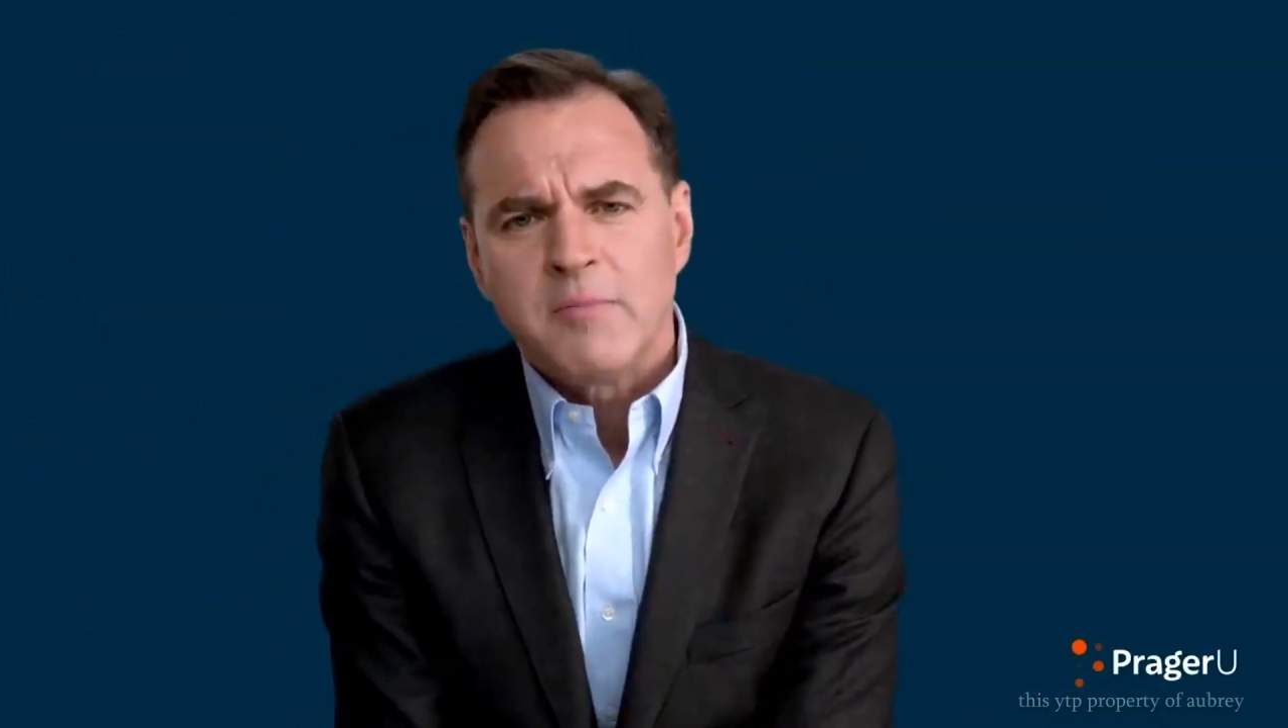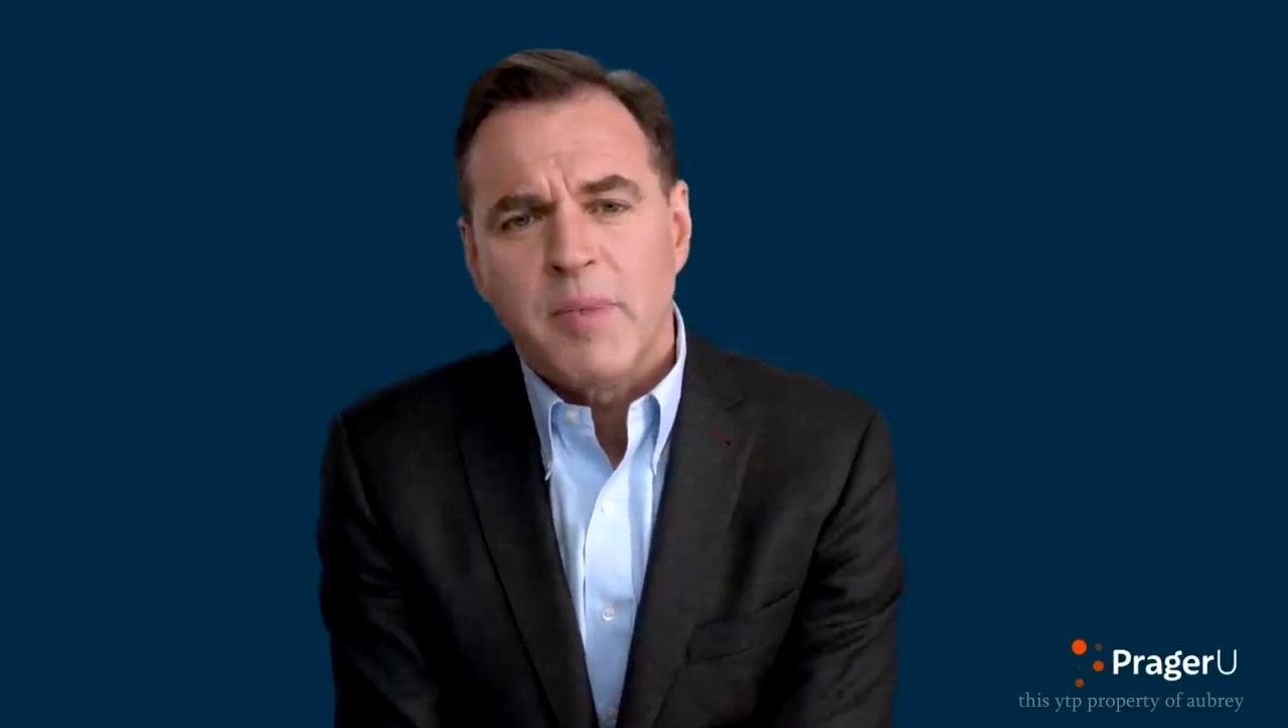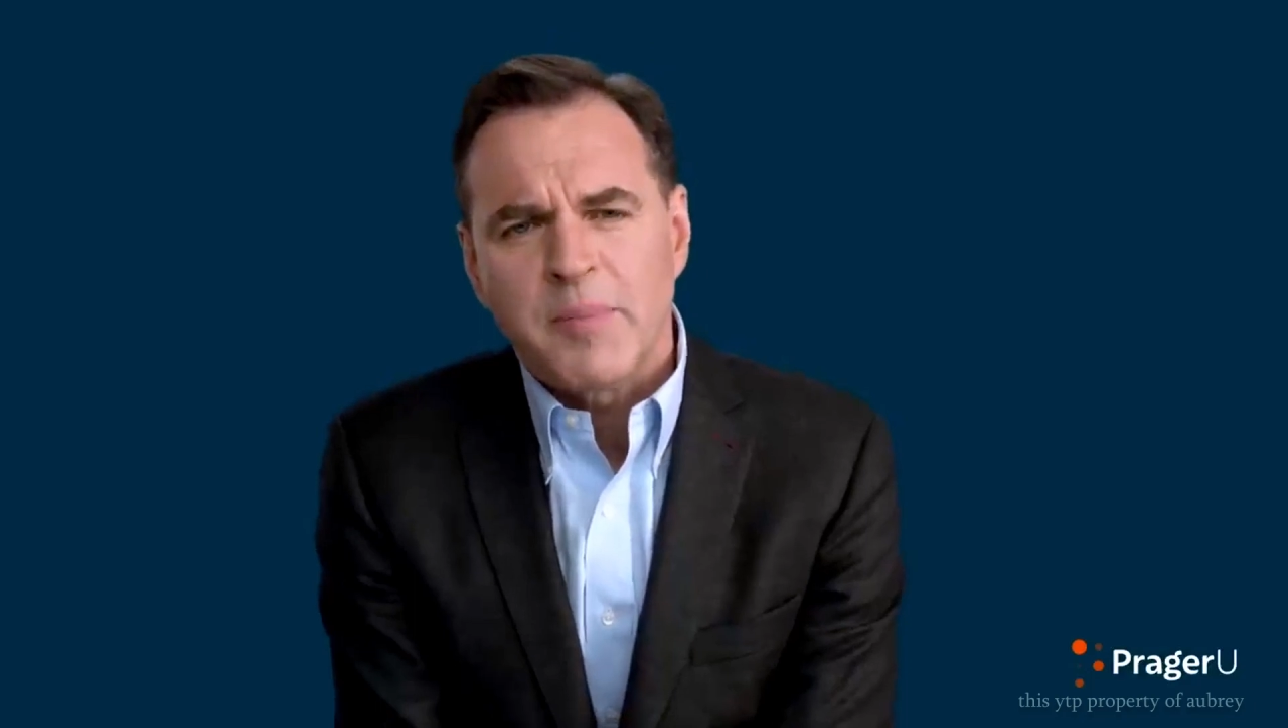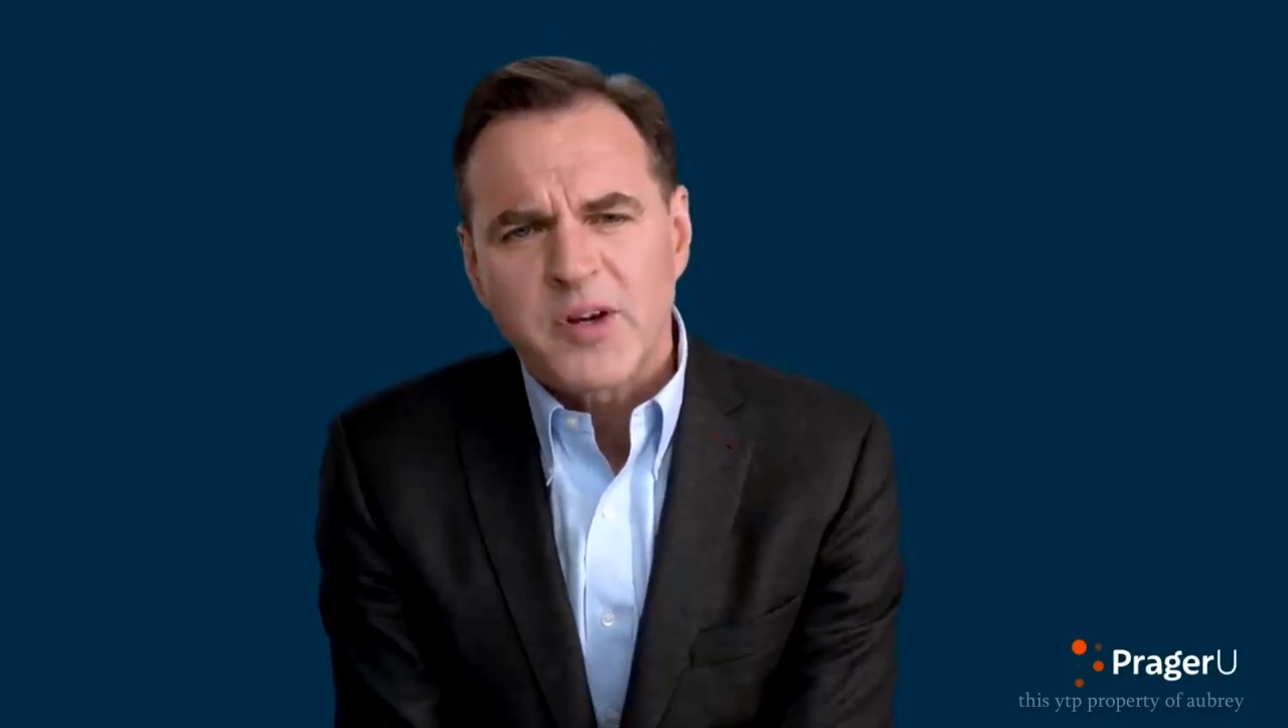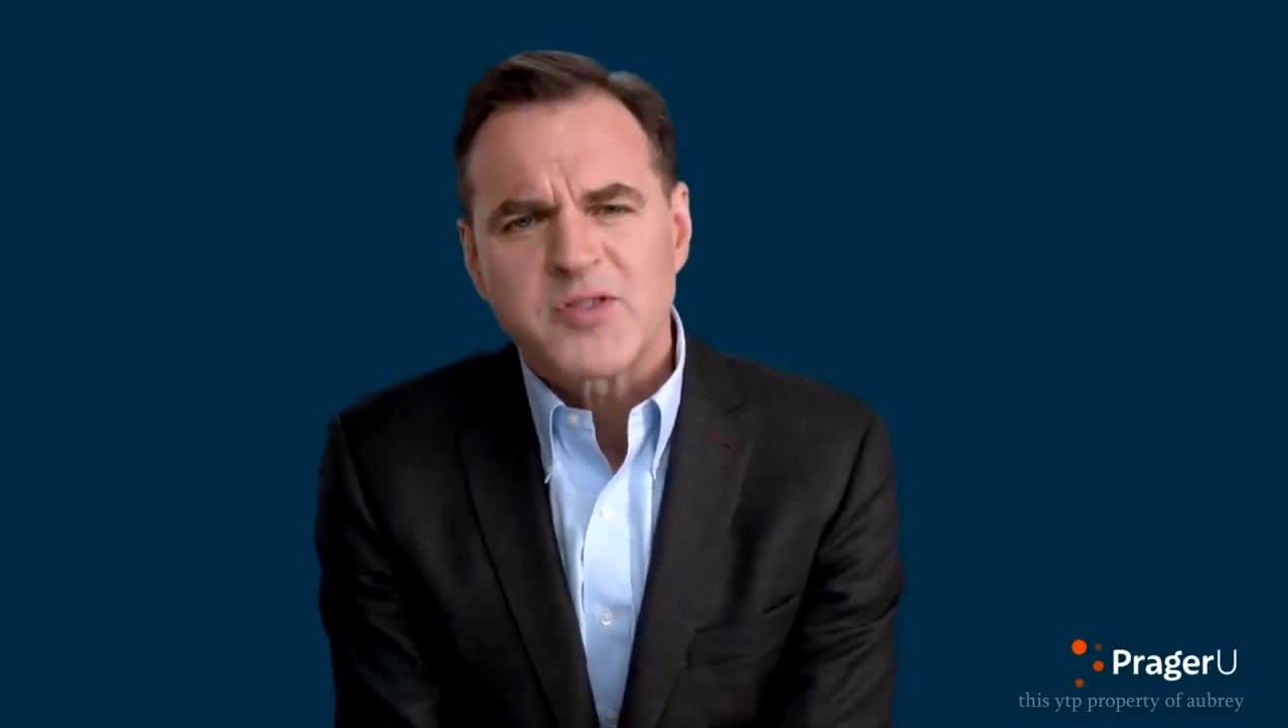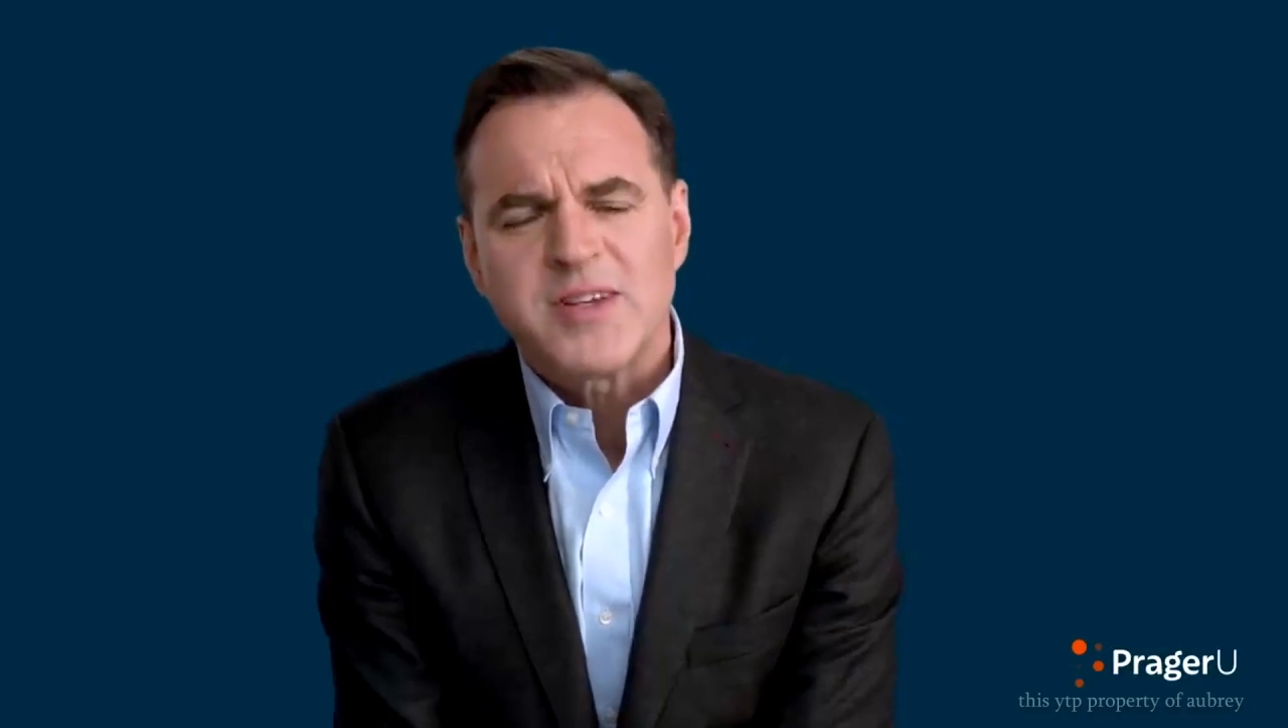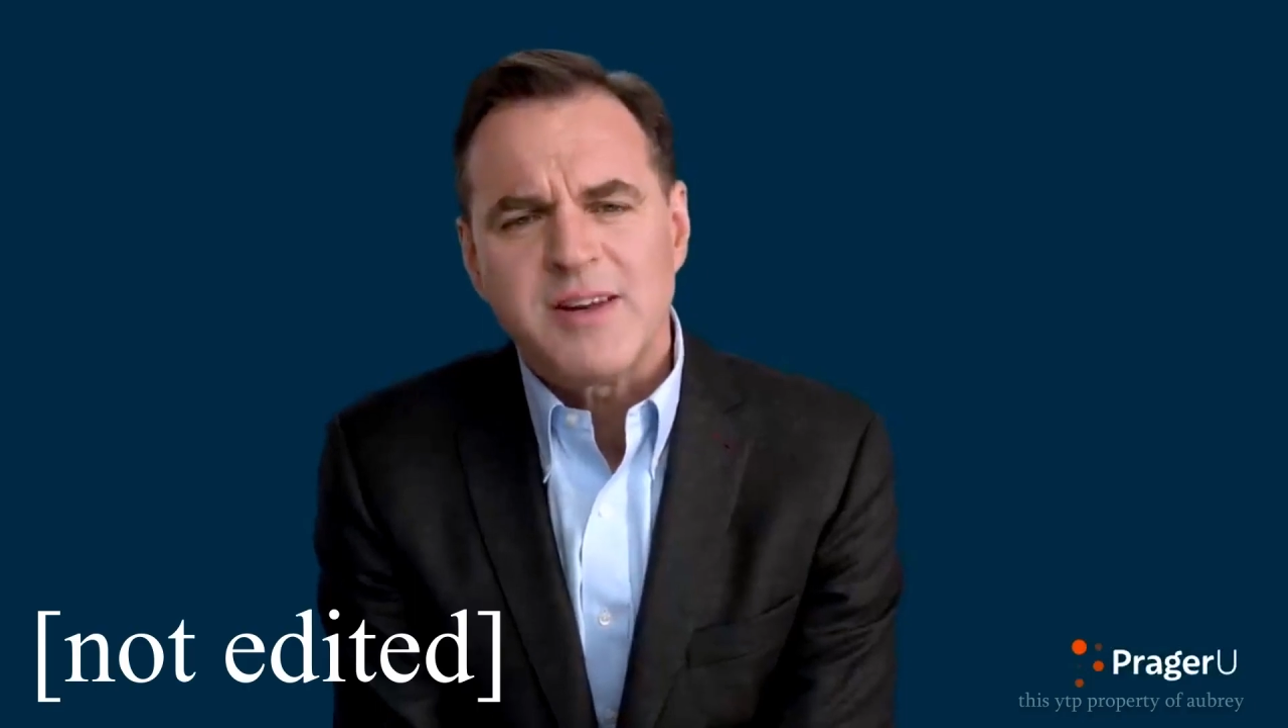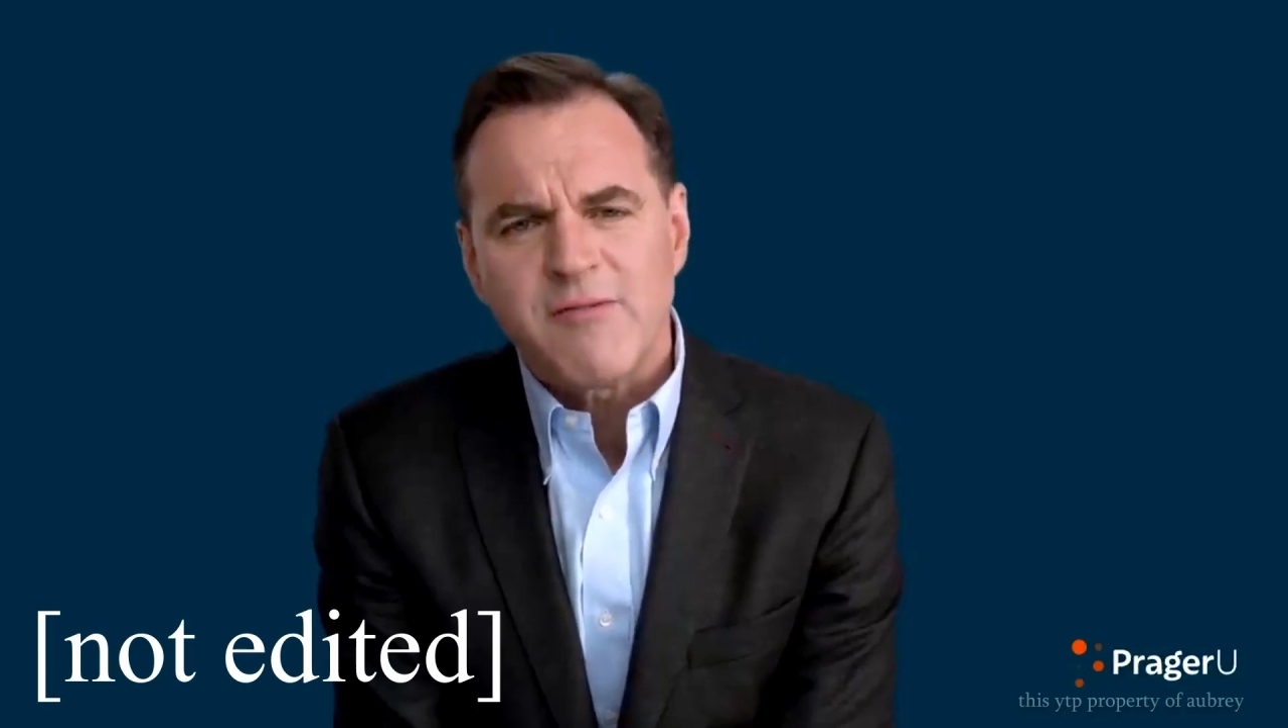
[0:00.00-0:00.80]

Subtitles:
but because the